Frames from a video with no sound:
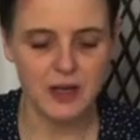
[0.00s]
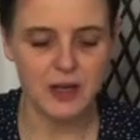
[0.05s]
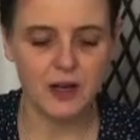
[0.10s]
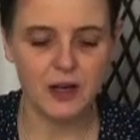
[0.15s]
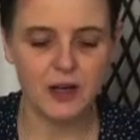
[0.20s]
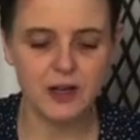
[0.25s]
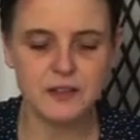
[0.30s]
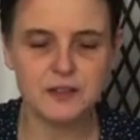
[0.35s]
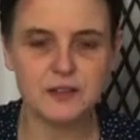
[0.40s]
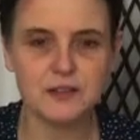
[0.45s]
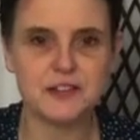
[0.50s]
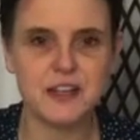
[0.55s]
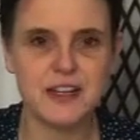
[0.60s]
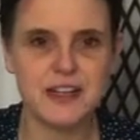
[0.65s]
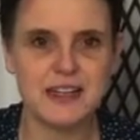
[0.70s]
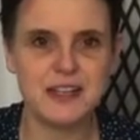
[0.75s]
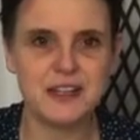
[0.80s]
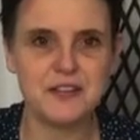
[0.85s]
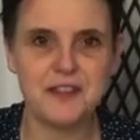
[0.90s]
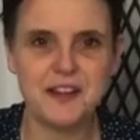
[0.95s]

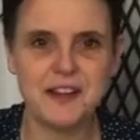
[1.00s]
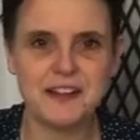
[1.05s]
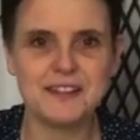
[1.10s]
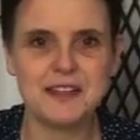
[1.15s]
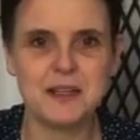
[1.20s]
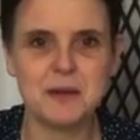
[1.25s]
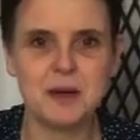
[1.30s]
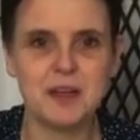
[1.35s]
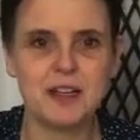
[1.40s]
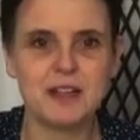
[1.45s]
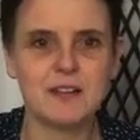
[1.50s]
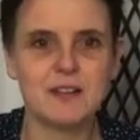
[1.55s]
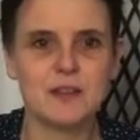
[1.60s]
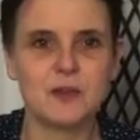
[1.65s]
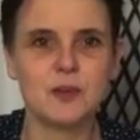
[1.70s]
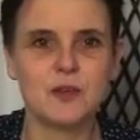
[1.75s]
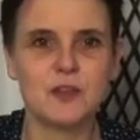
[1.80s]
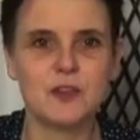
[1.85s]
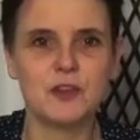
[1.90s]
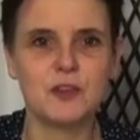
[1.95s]
earth-friendly felting mats,
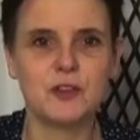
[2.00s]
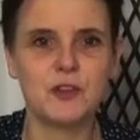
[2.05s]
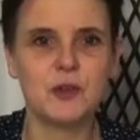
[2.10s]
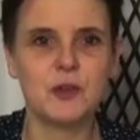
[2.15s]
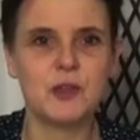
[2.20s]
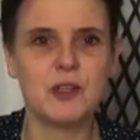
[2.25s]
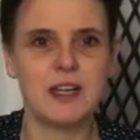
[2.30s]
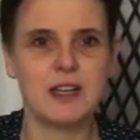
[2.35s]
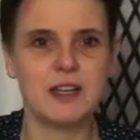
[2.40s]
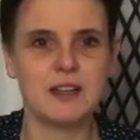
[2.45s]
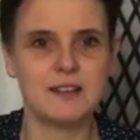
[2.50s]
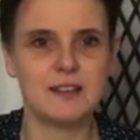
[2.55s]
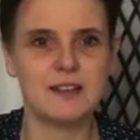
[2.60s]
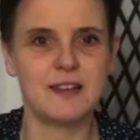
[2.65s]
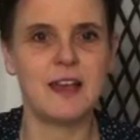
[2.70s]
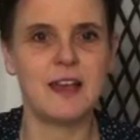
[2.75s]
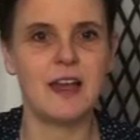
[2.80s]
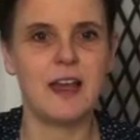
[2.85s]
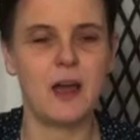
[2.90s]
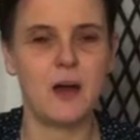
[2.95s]
also known as
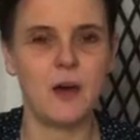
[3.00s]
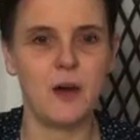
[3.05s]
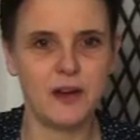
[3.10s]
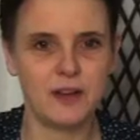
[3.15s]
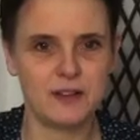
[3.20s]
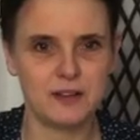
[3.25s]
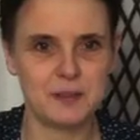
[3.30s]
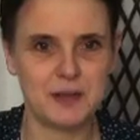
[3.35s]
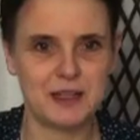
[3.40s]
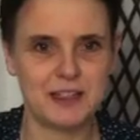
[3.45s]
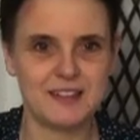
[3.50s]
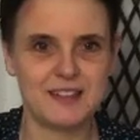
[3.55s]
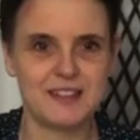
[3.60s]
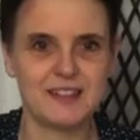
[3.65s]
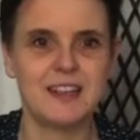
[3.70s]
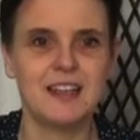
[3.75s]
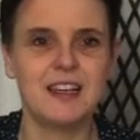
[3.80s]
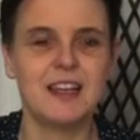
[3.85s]
earth mats.